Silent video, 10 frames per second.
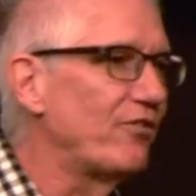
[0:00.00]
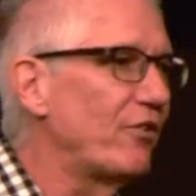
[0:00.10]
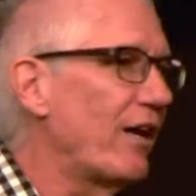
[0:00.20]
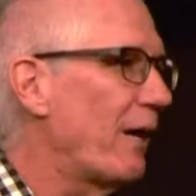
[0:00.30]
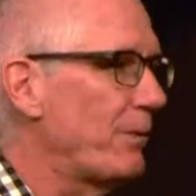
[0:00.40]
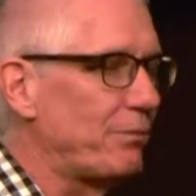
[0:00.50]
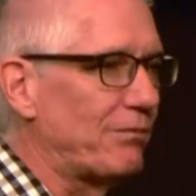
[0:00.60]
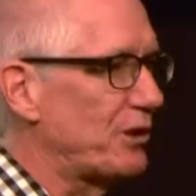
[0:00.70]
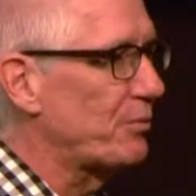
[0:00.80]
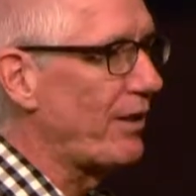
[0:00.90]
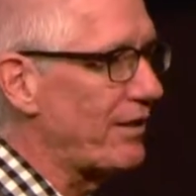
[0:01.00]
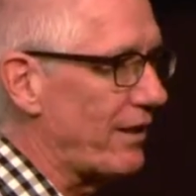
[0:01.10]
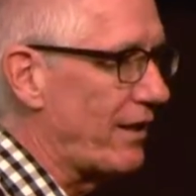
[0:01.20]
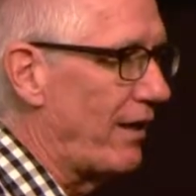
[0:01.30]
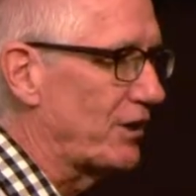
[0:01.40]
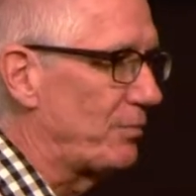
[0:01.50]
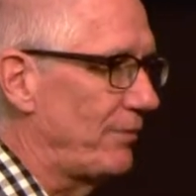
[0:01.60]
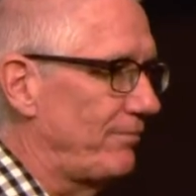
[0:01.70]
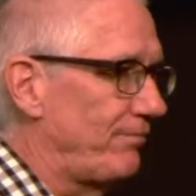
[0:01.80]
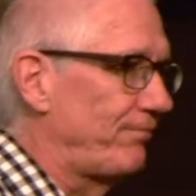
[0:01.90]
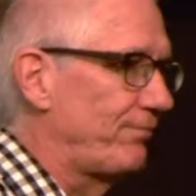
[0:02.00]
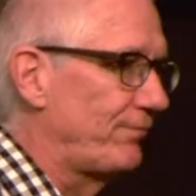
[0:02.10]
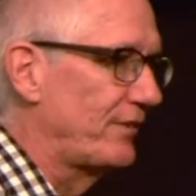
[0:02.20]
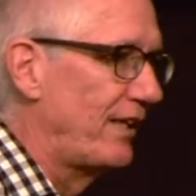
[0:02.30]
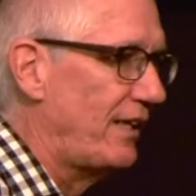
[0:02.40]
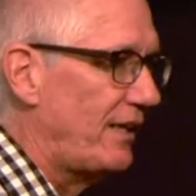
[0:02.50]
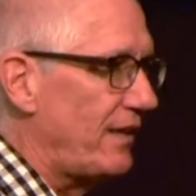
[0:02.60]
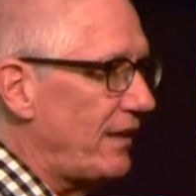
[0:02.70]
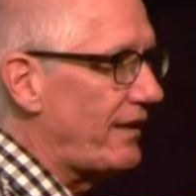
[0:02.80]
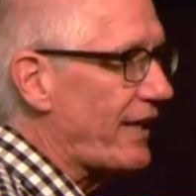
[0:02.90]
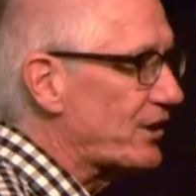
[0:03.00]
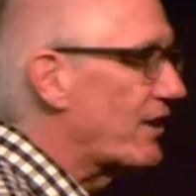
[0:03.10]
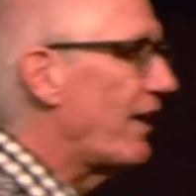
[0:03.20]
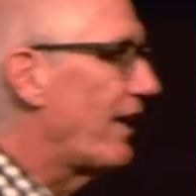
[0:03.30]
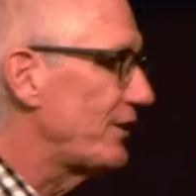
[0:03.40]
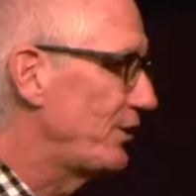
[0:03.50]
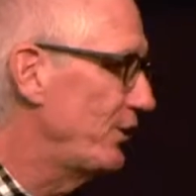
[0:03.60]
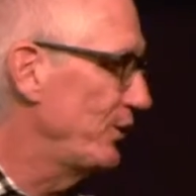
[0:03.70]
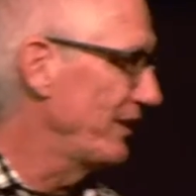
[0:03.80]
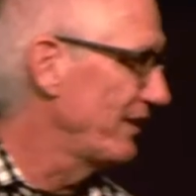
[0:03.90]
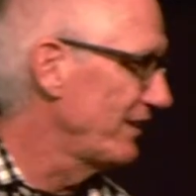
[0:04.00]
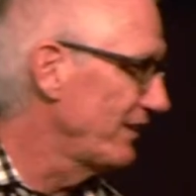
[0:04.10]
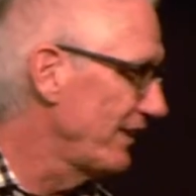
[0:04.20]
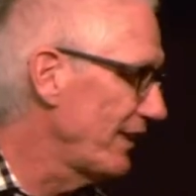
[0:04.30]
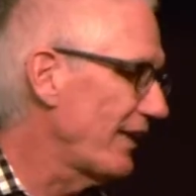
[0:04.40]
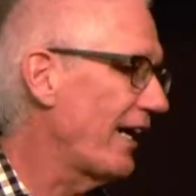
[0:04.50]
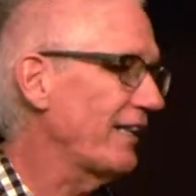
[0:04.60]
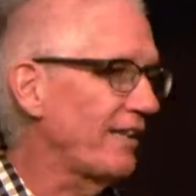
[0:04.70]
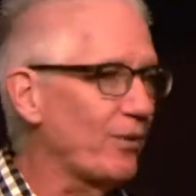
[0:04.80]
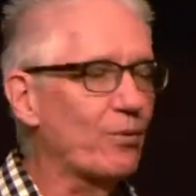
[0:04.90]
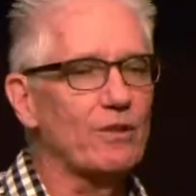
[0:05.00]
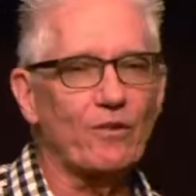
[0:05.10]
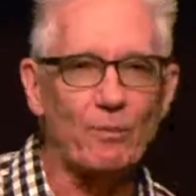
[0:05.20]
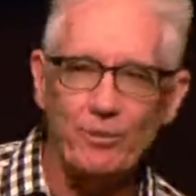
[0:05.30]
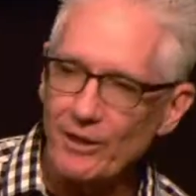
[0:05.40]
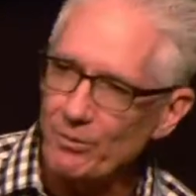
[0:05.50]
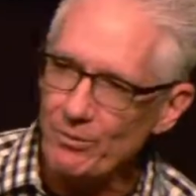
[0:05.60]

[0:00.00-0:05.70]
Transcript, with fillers: for how people respond to the gospel. That's God's doing. And I think one of our big,